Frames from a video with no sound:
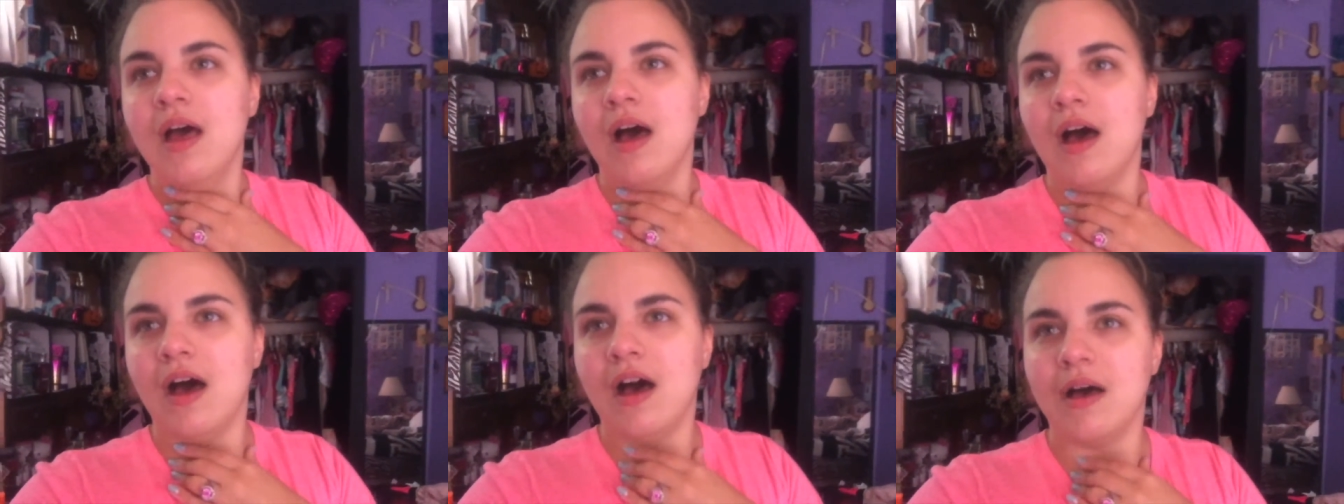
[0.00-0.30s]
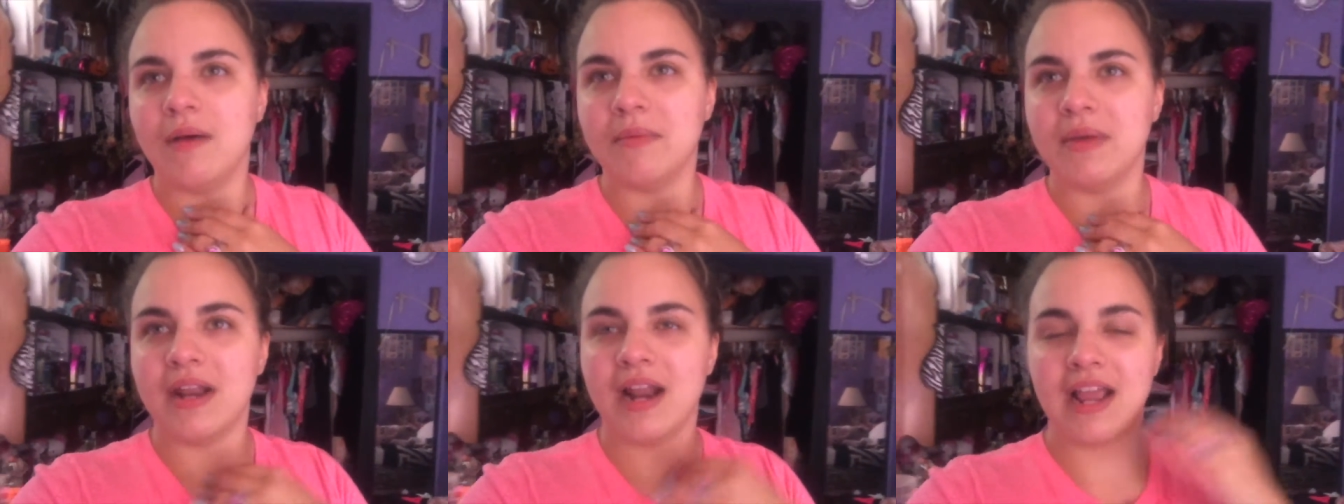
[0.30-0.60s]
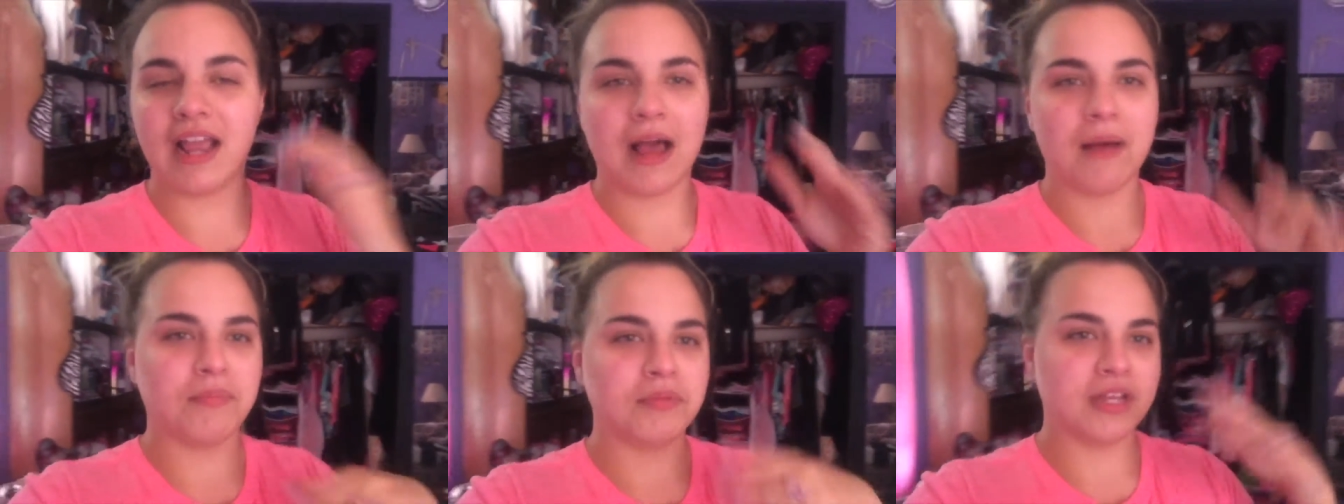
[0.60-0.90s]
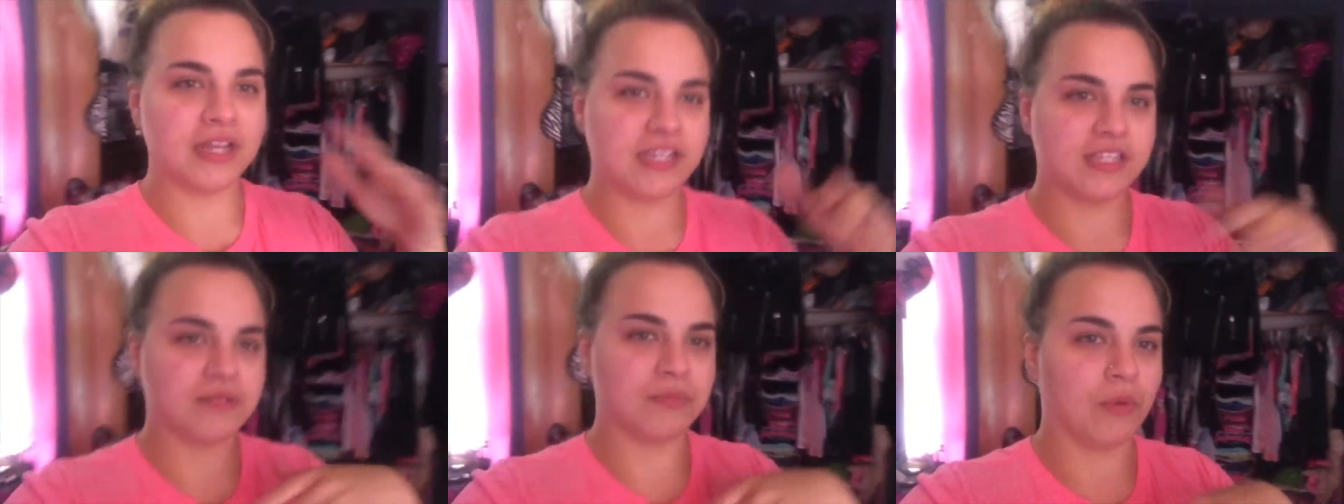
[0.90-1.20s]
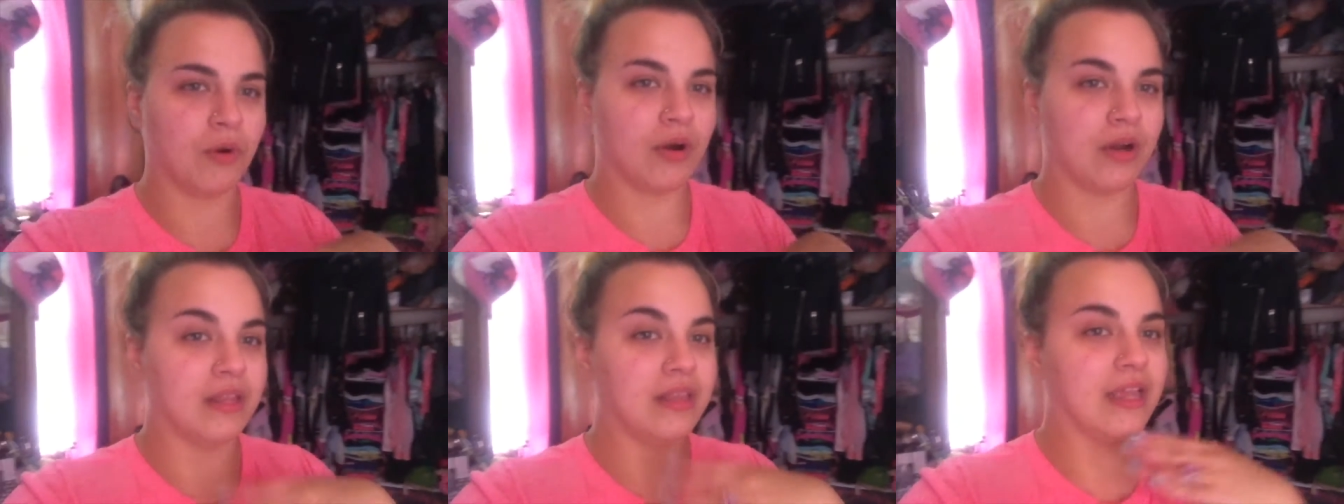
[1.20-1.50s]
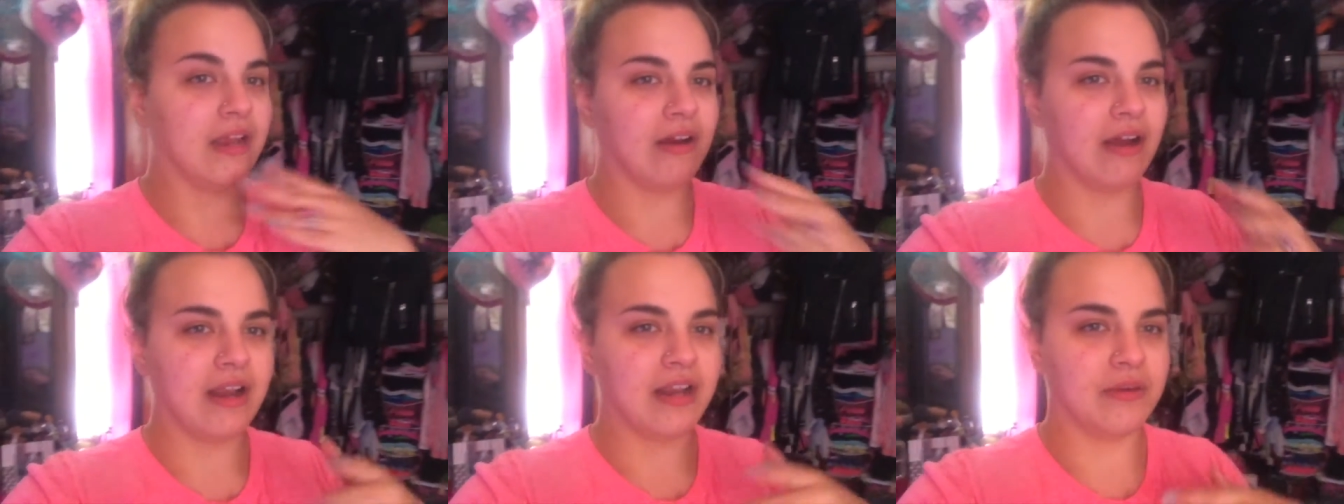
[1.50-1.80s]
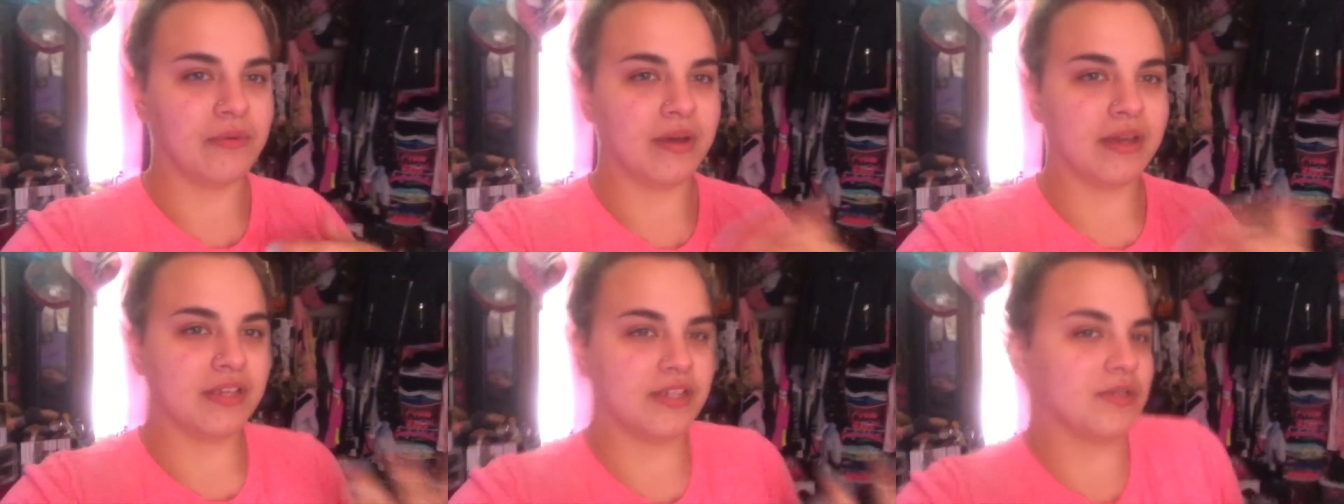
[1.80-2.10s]
um, and I got placed more in there
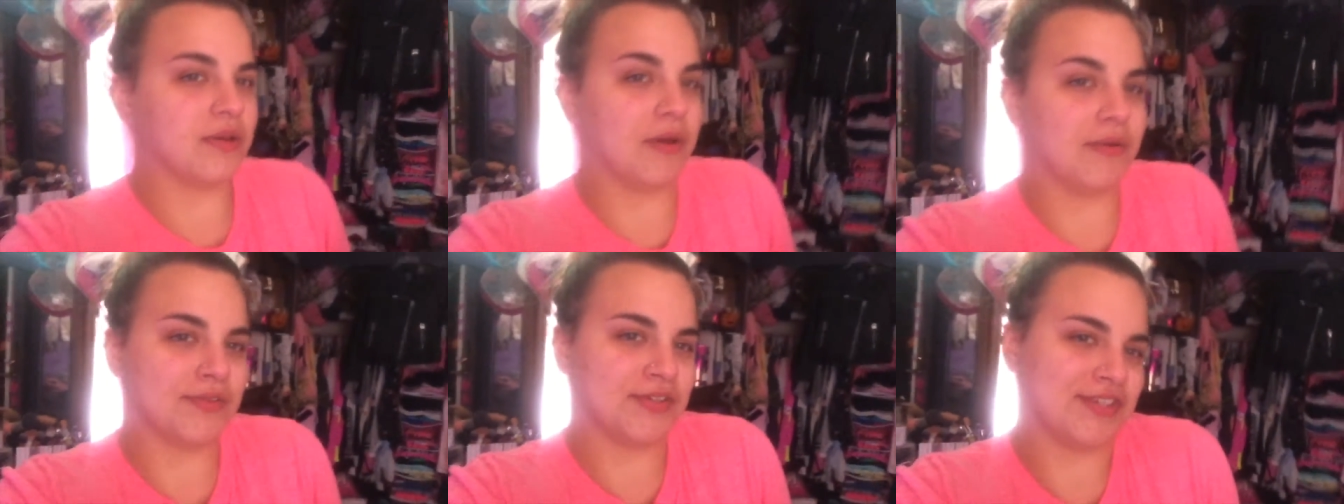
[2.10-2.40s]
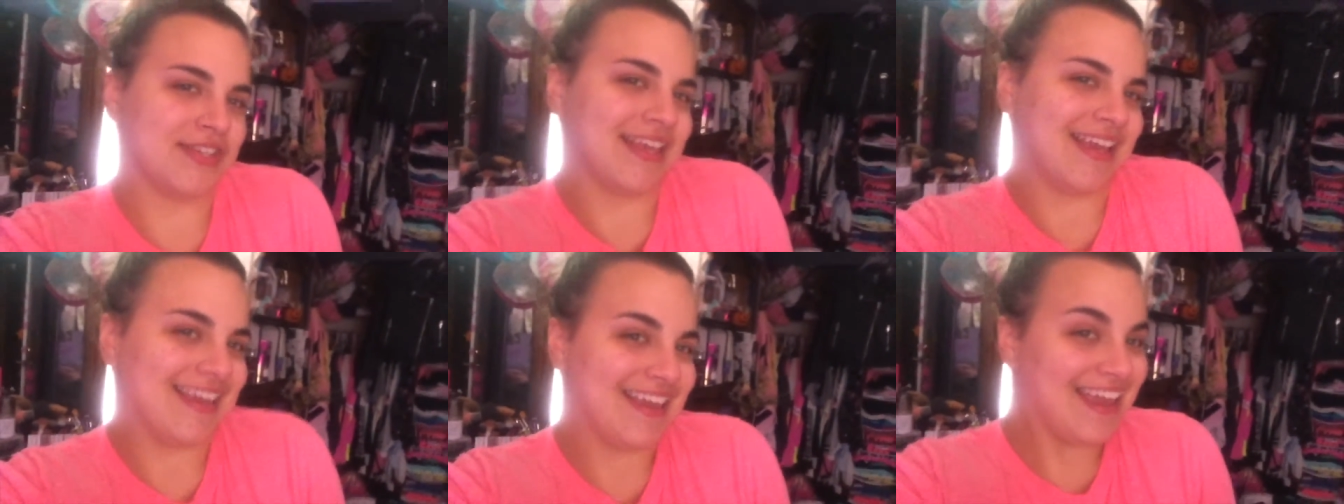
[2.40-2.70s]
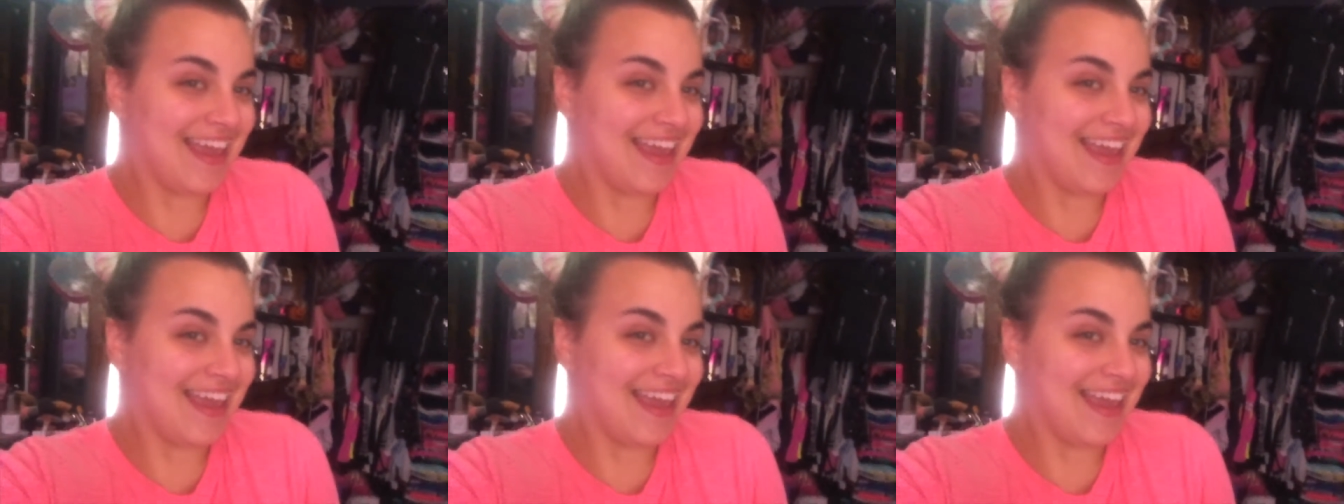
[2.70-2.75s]
anyway, so I was just like,